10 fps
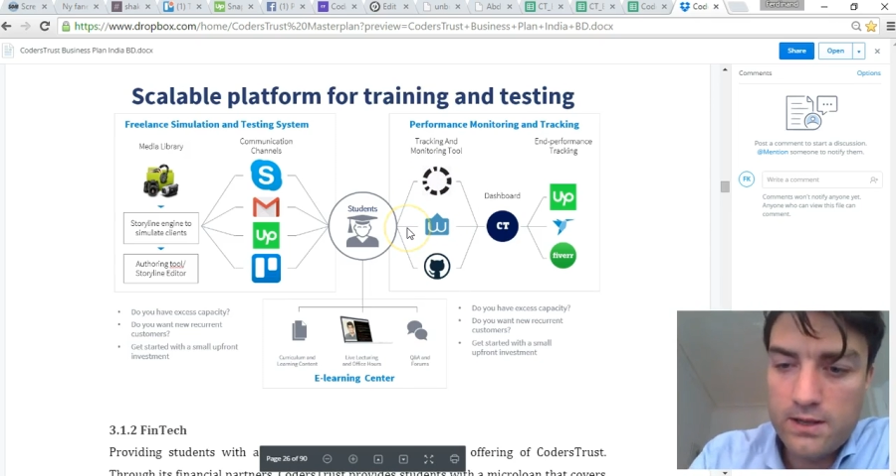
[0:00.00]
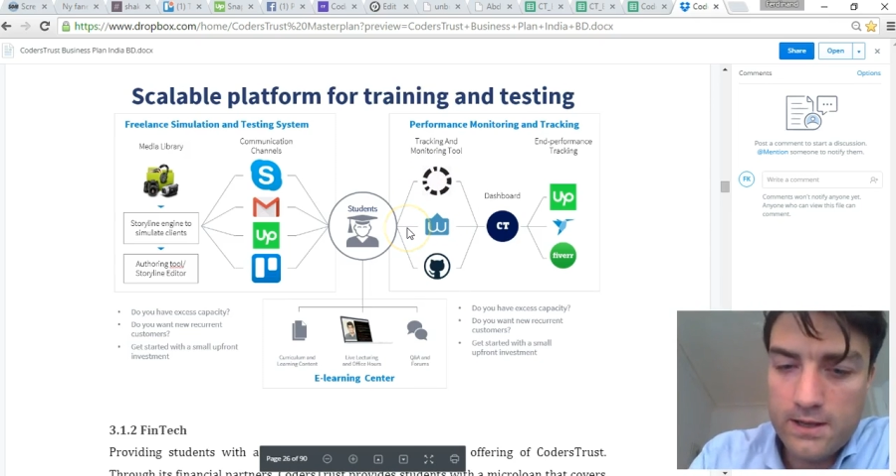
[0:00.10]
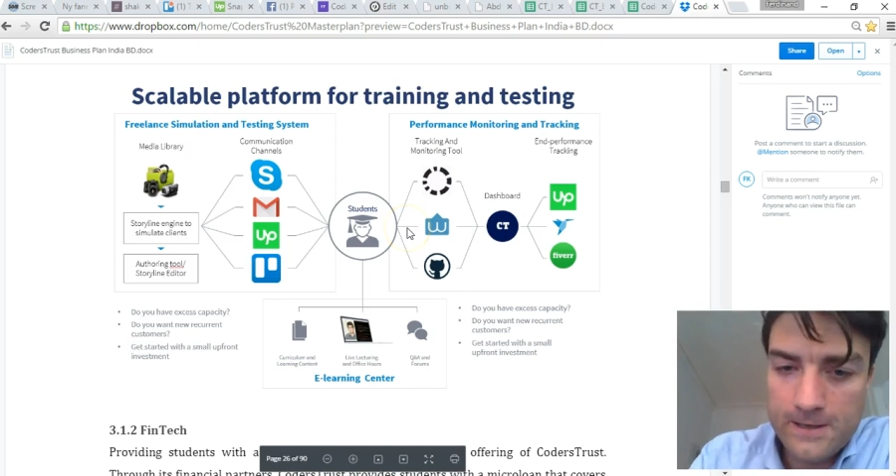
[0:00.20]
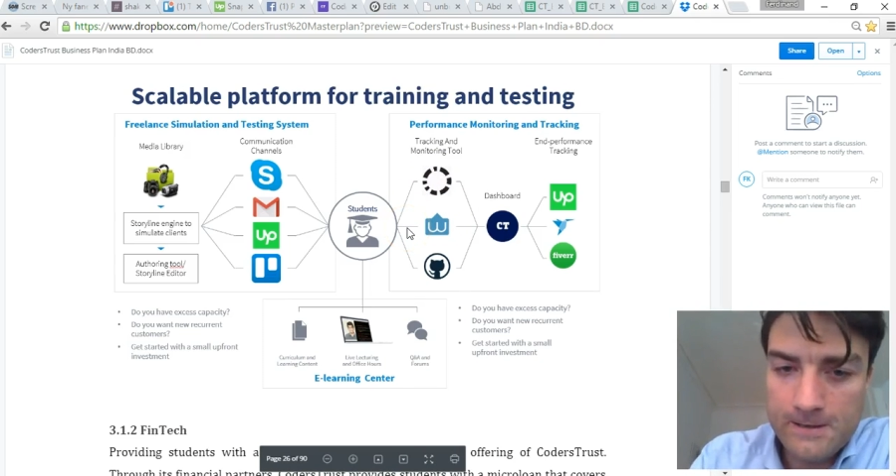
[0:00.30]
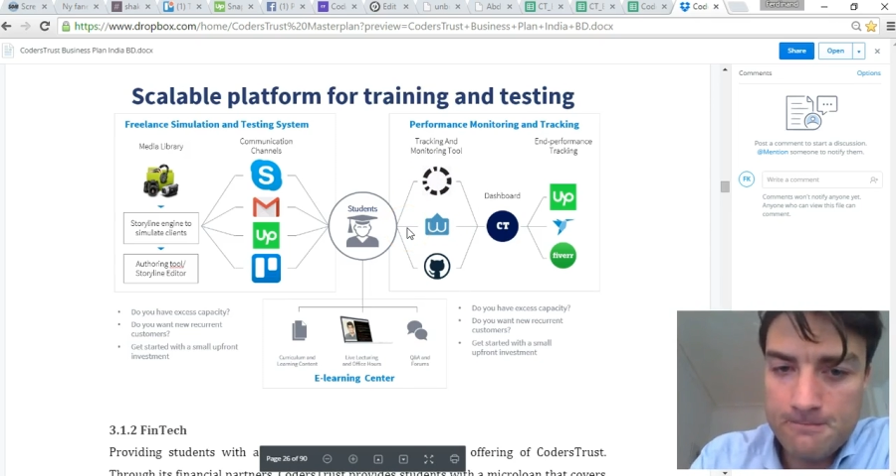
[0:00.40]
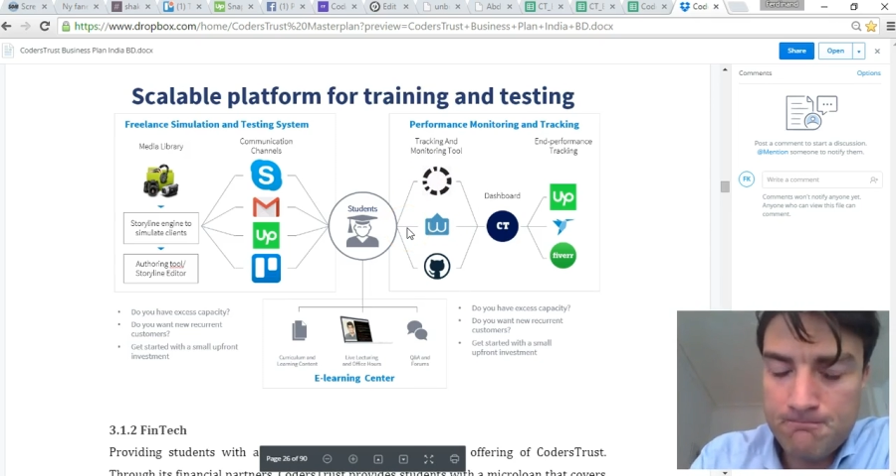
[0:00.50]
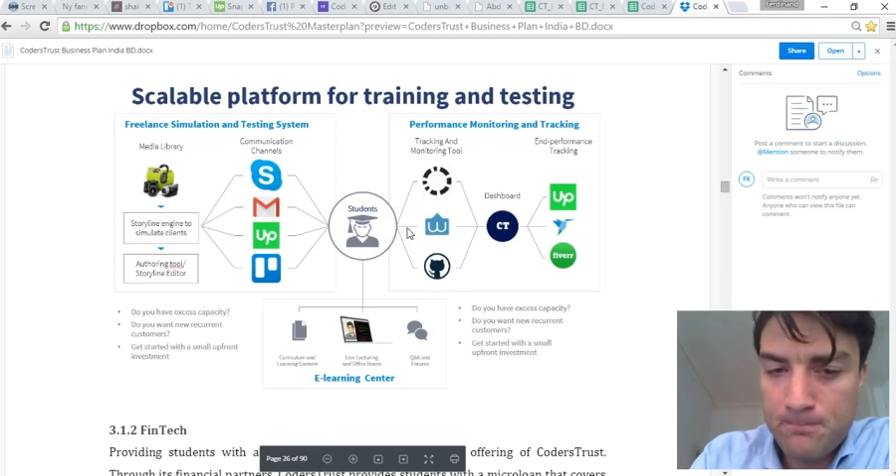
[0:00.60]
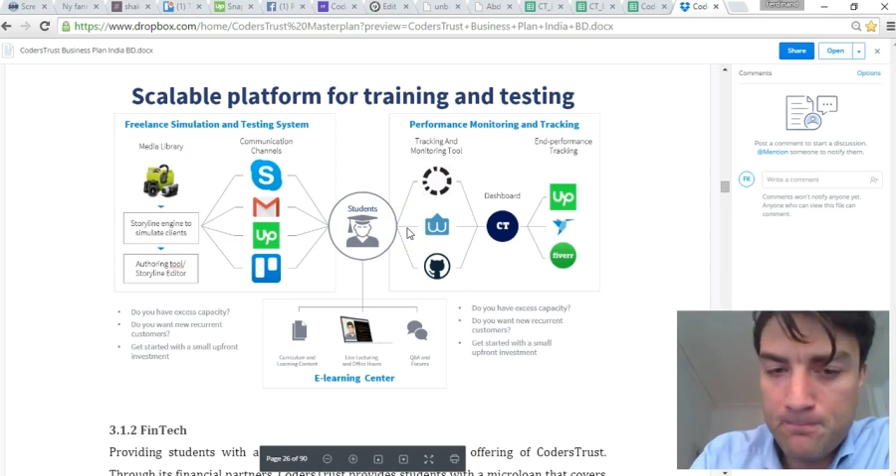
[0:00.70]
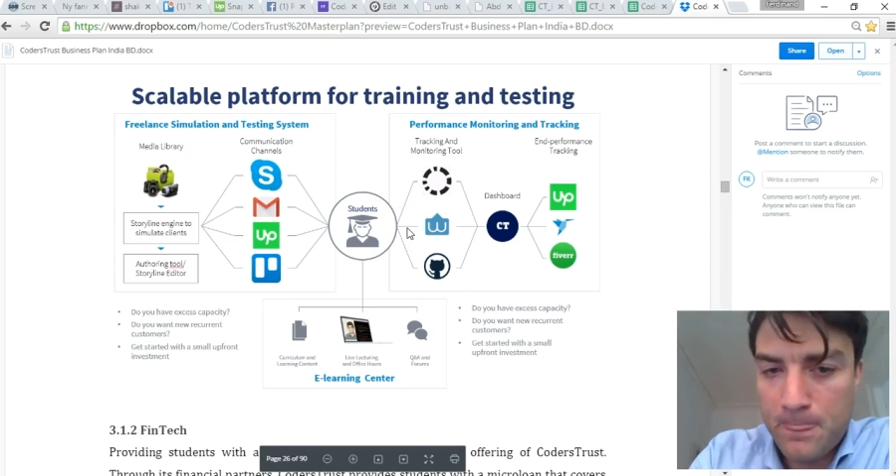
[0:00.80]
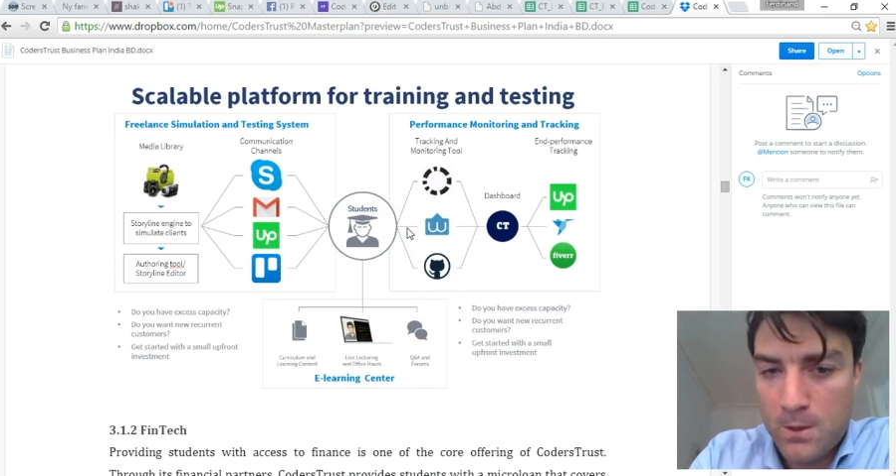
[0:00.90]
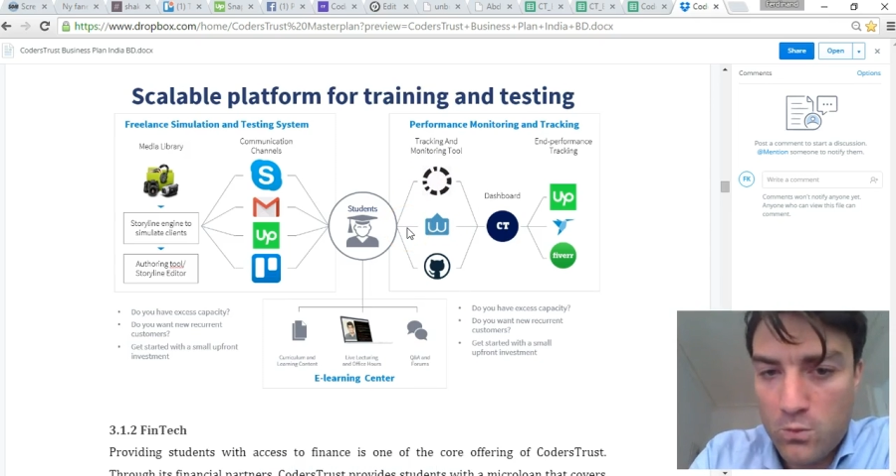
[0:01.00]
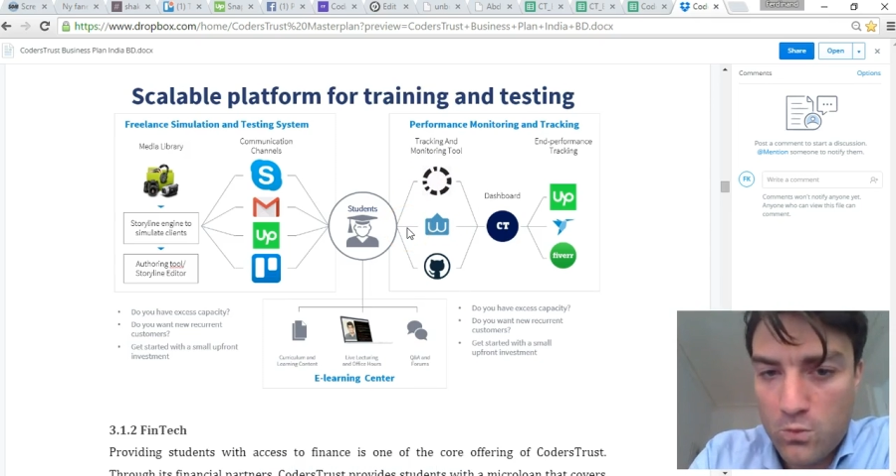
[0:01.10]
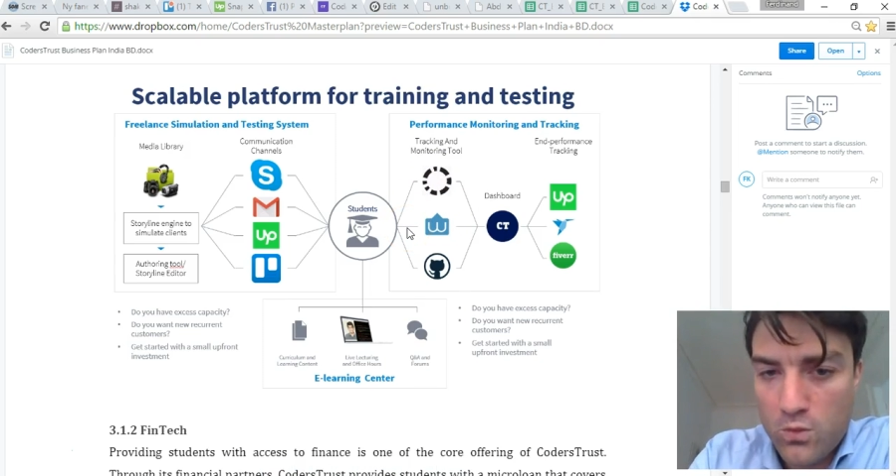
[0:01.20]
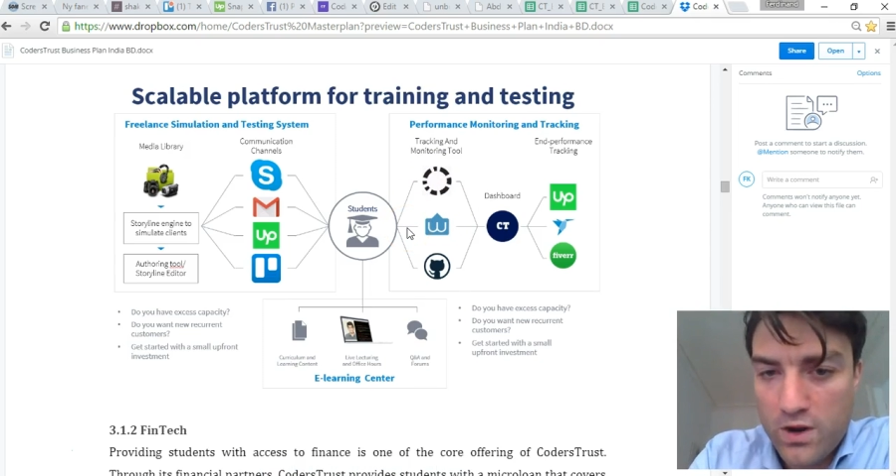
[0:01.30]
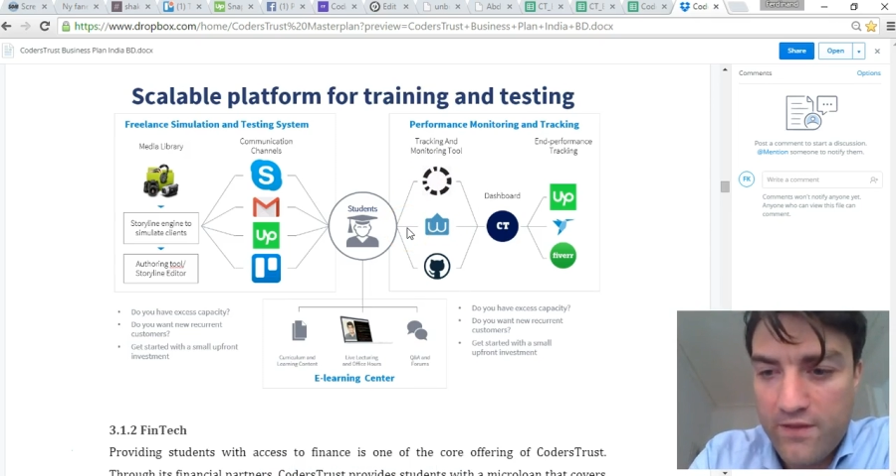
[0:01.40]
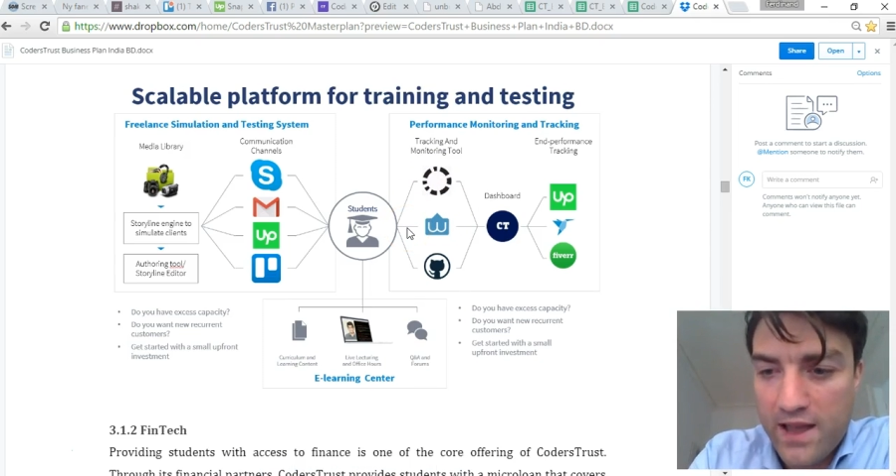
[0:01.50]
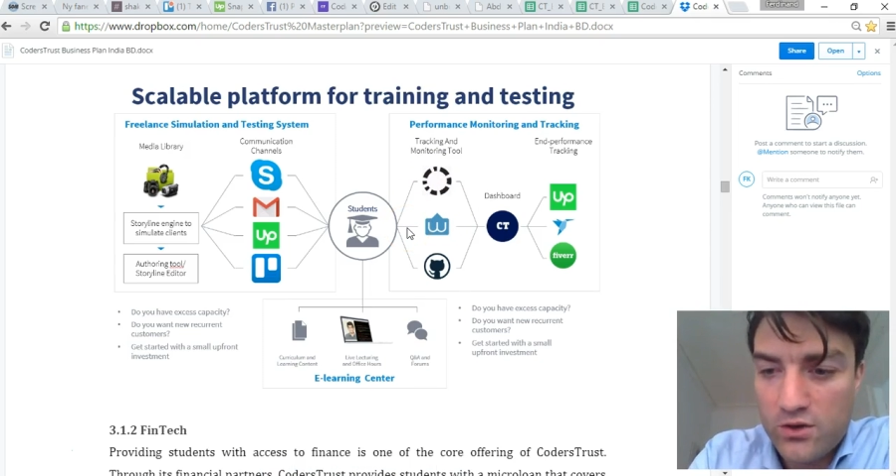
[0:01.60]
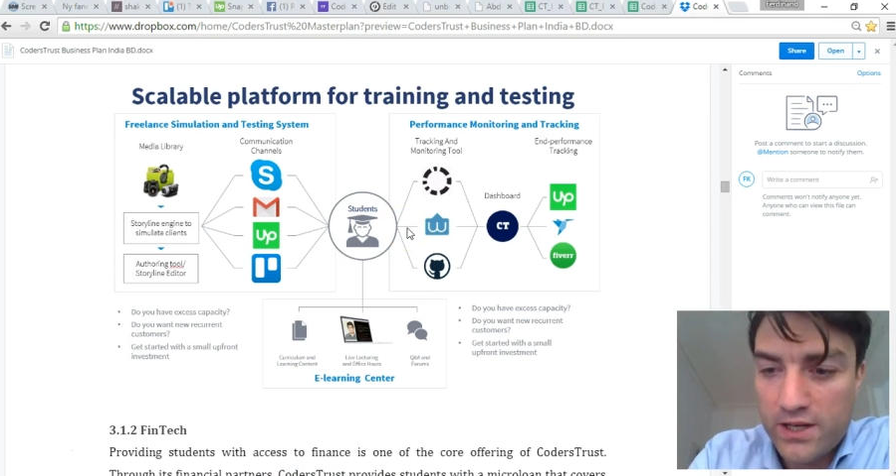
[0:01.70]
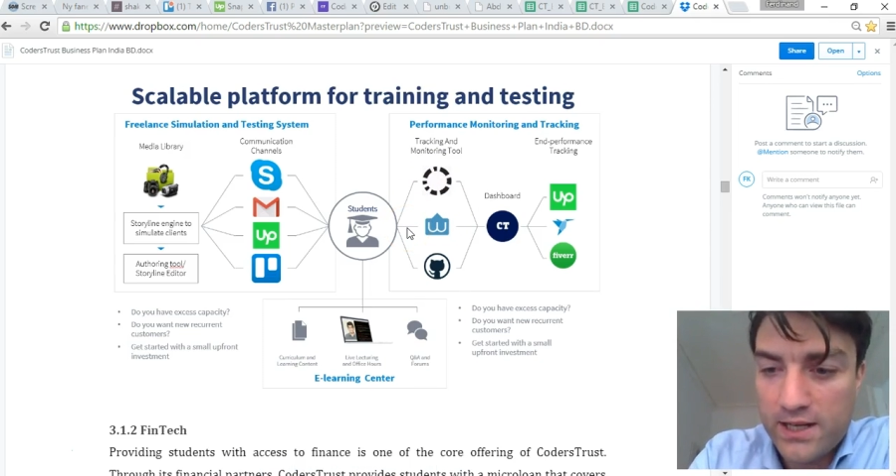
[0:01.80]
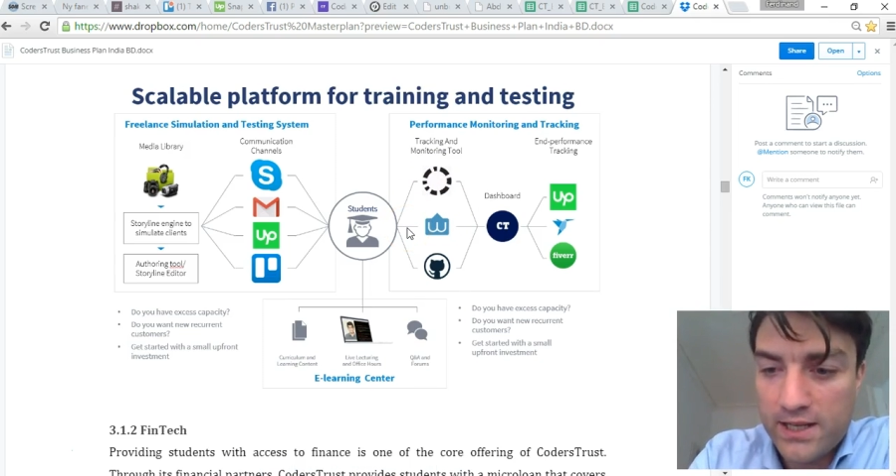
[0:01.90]

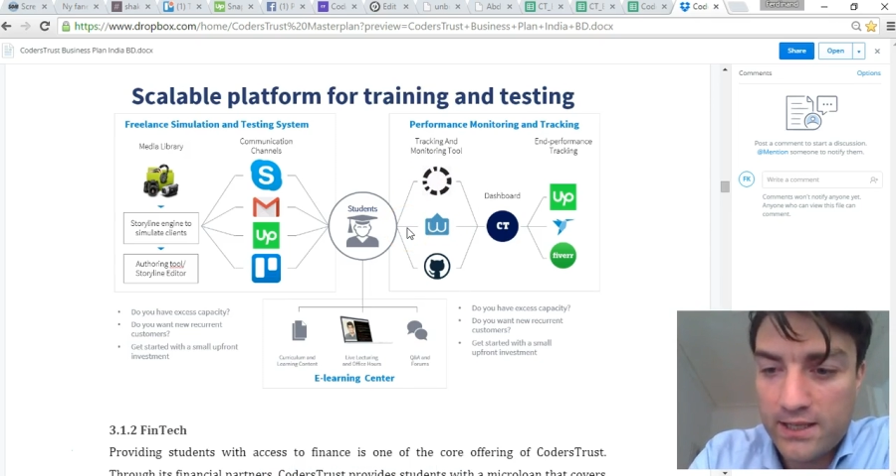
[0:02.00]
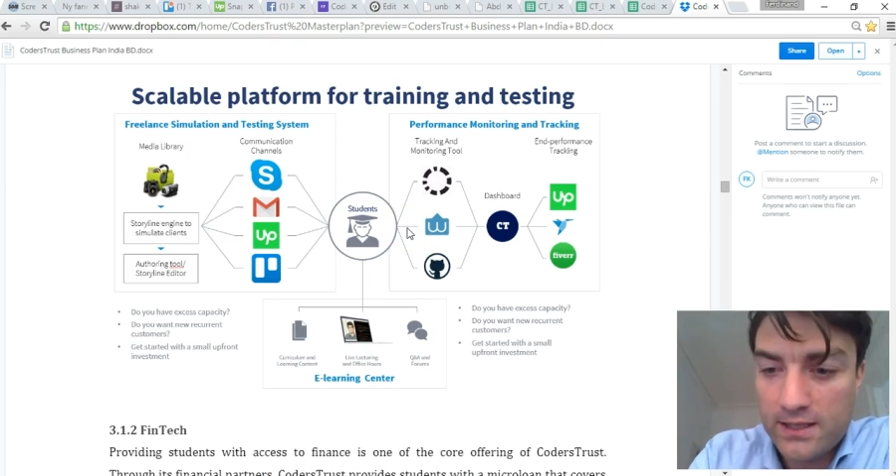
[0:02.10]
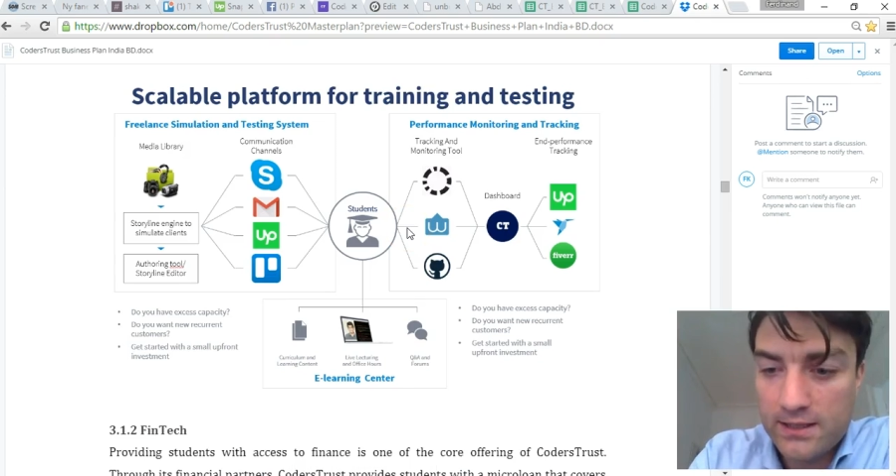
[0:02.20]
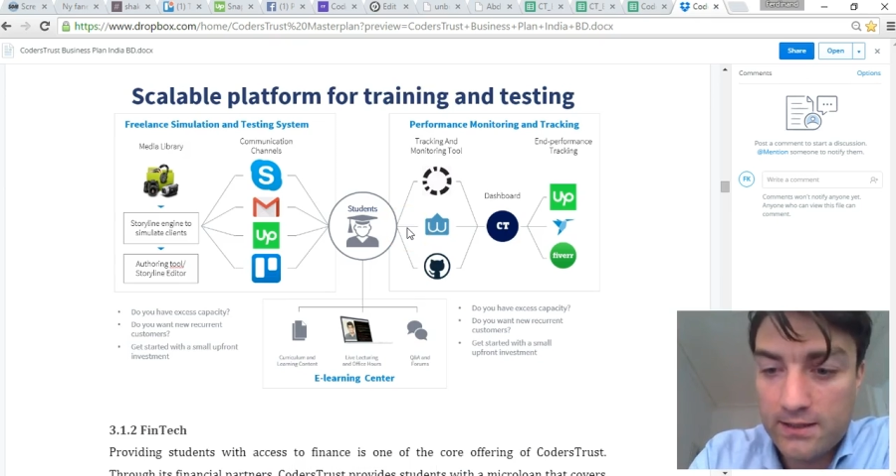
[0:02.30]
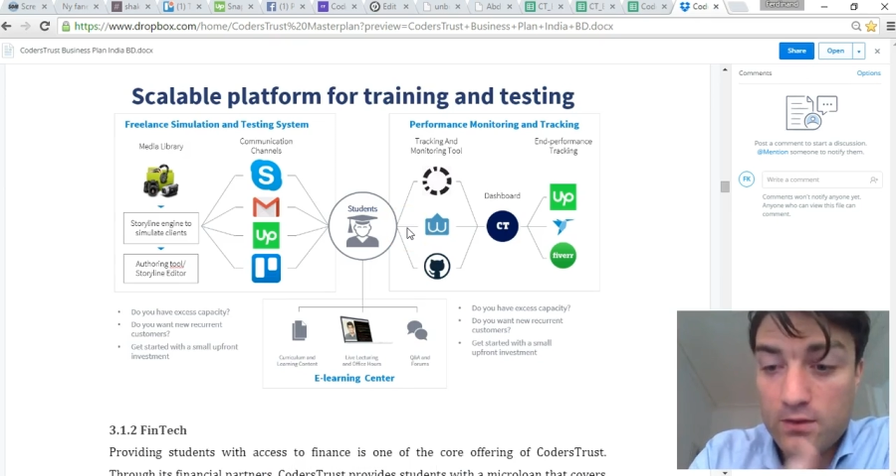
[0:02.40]
evaluating,